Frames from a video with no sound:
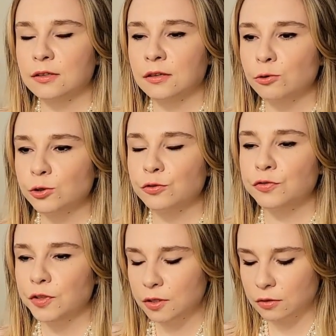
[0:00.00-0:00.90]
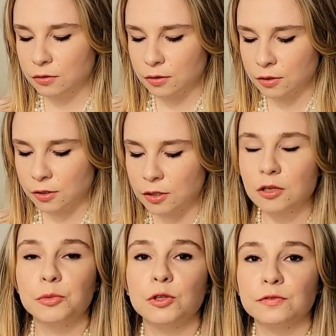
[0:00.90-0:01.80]
I also feel a
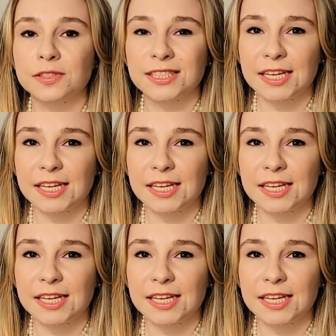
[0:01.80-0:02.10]
little bit of